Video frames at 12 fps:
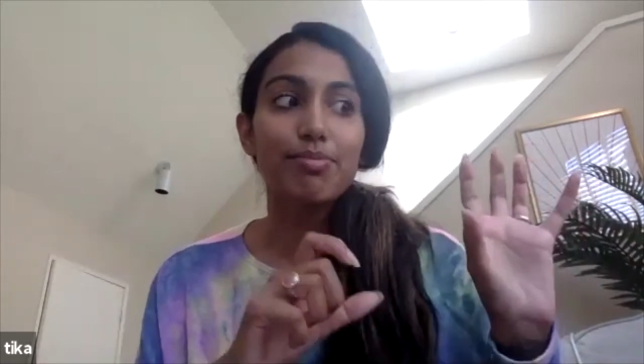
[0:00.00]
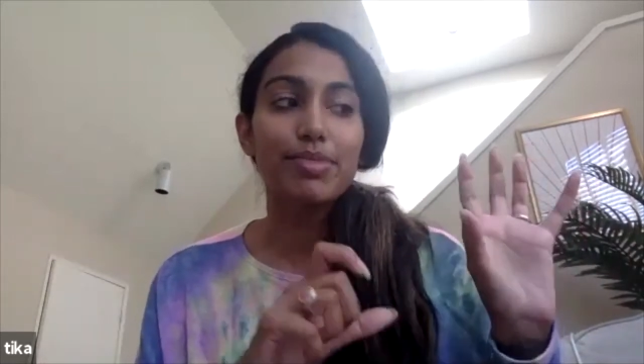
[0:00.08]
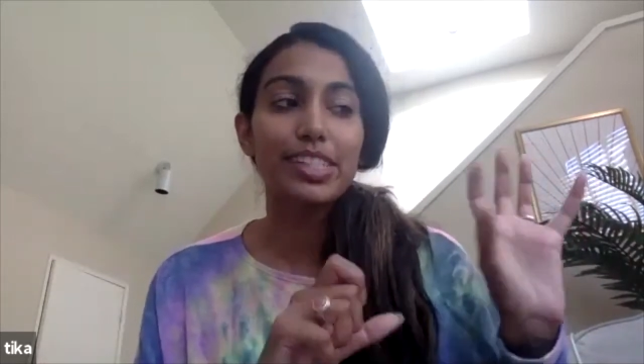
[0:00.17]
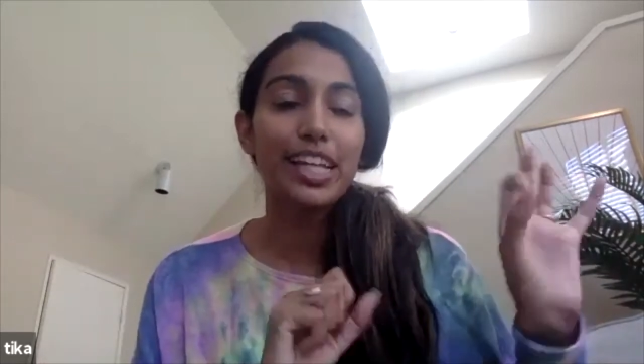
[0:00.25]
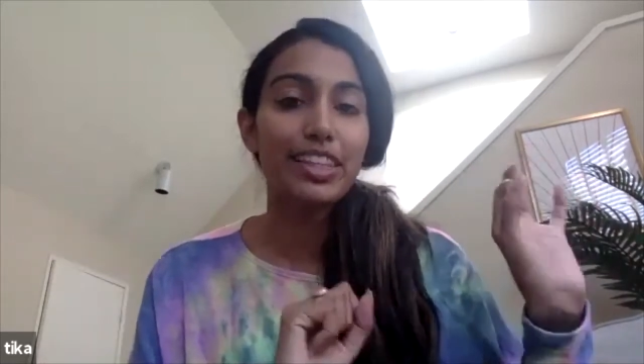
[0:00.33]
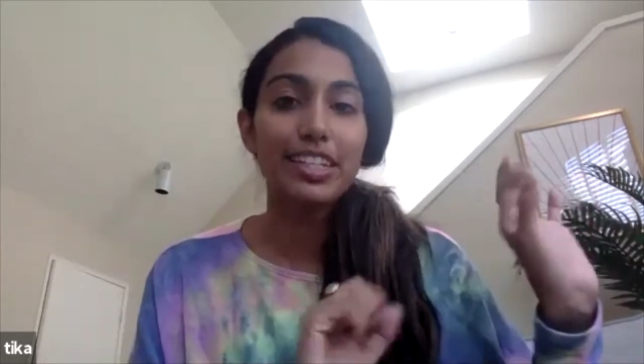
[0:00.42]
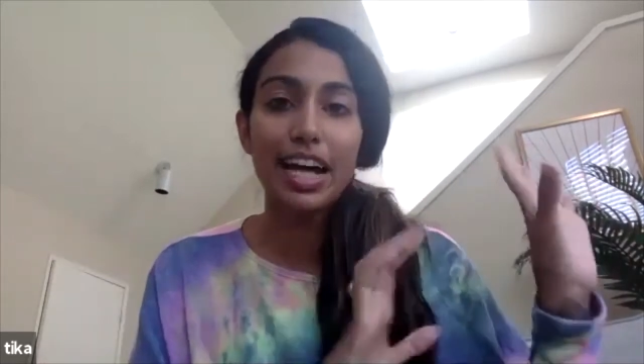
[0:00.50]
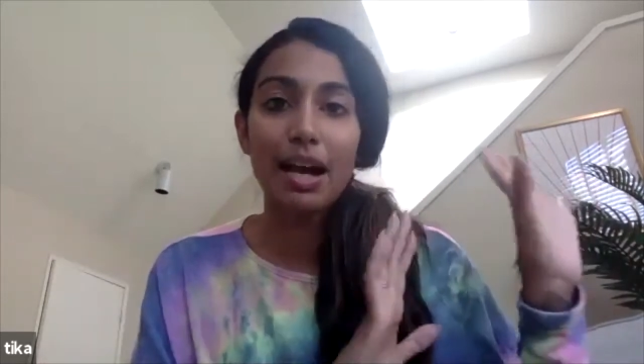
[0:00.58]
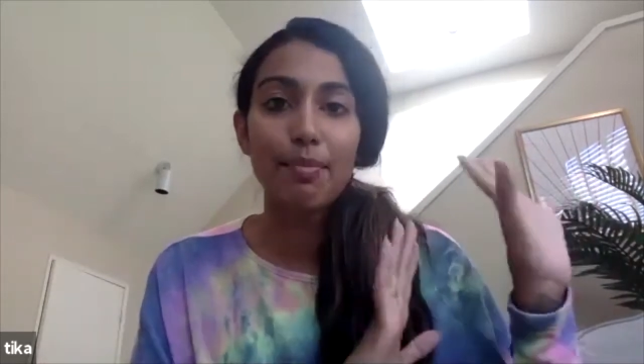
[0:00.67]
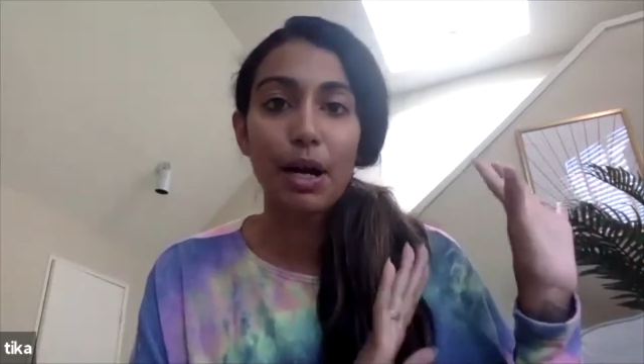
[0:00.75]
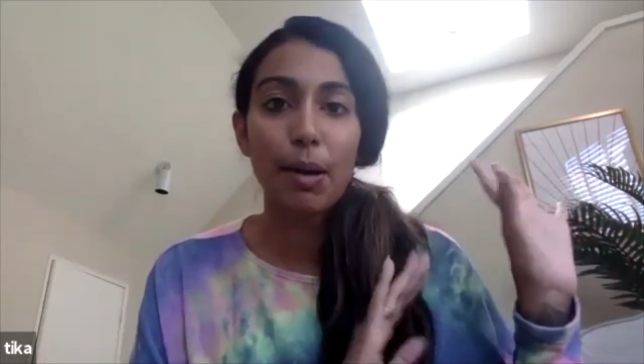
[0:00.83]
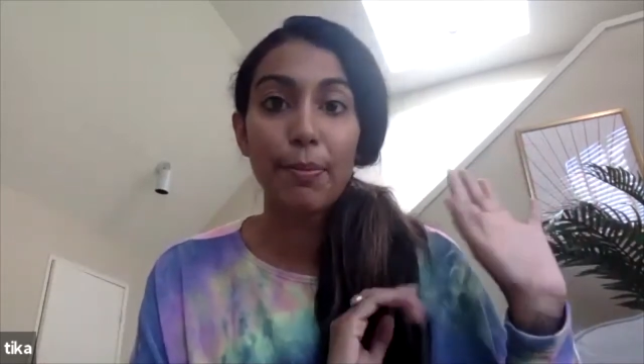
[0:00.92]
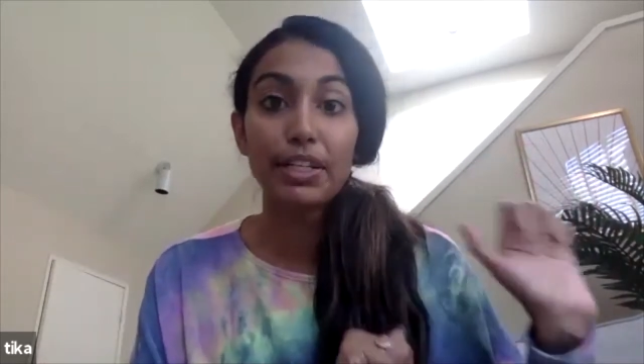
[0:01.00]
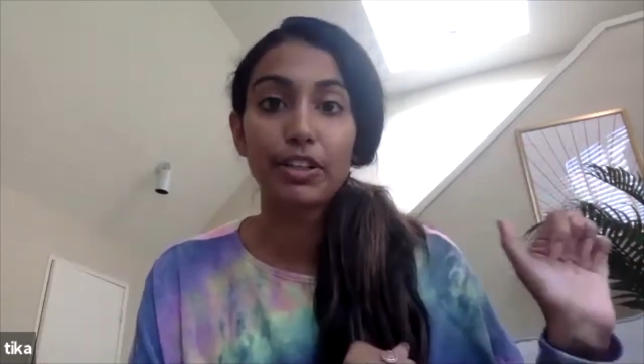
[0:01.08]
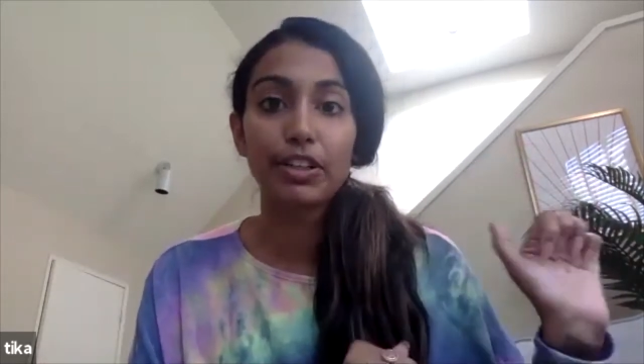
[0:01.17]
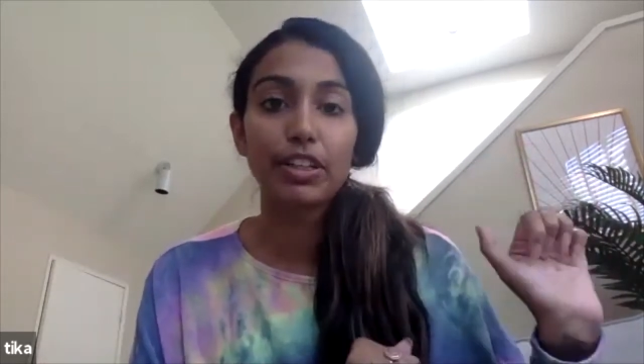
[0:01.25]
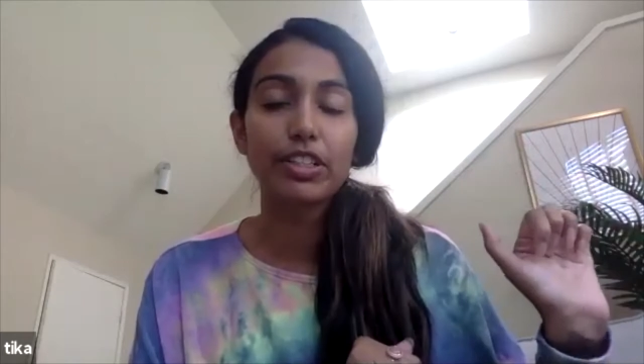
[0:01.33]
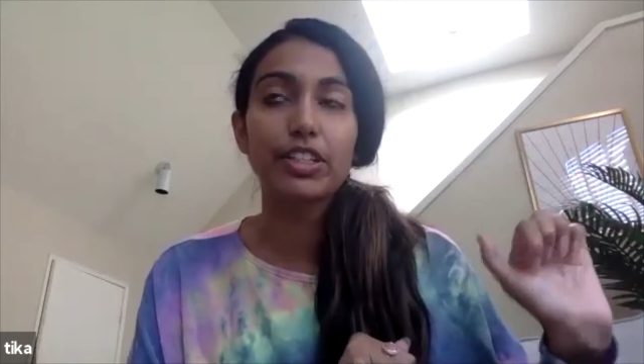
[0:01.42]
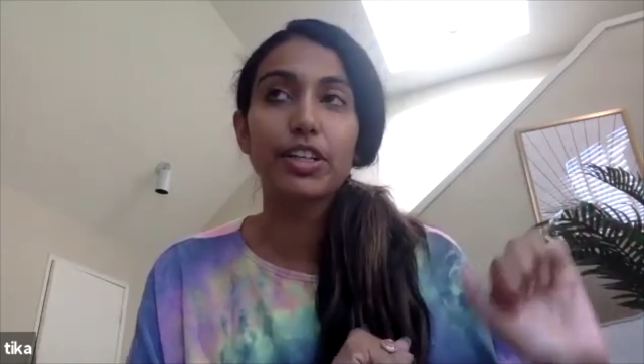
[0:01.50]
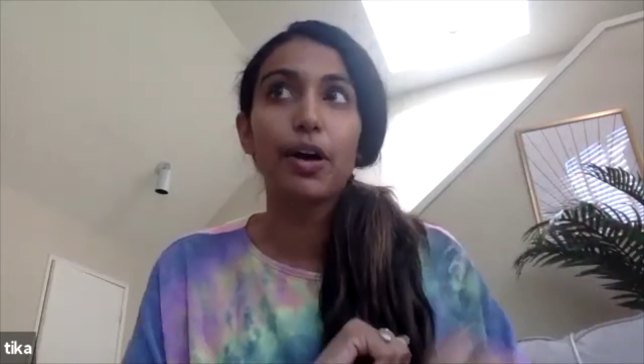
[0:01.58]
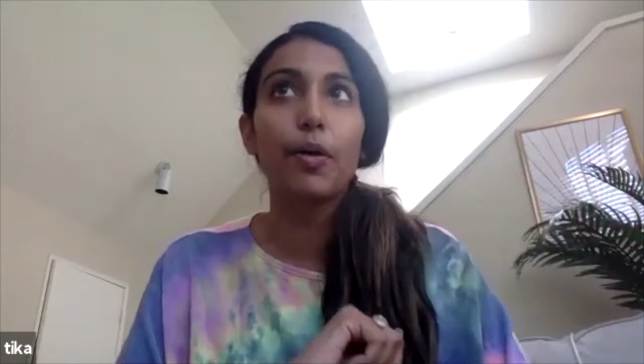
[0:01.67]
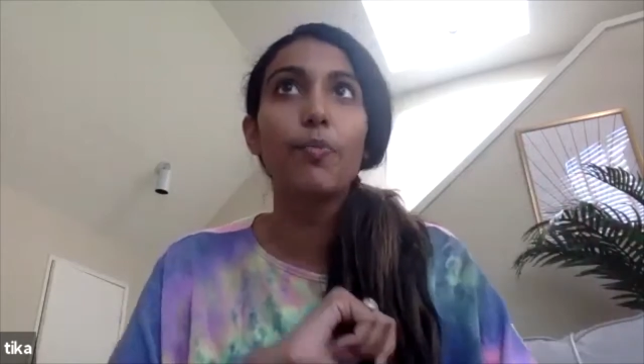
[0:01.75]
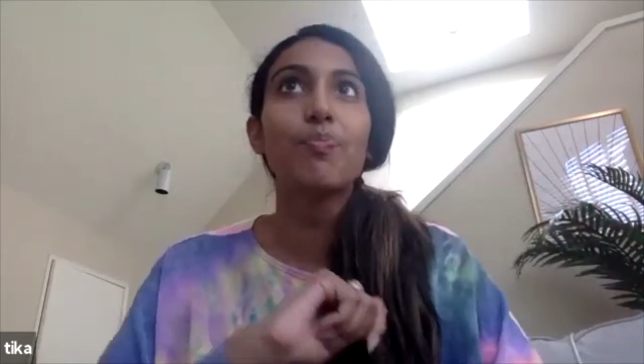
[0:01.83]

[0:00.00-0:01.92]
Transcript: set the timer up and you're good to go.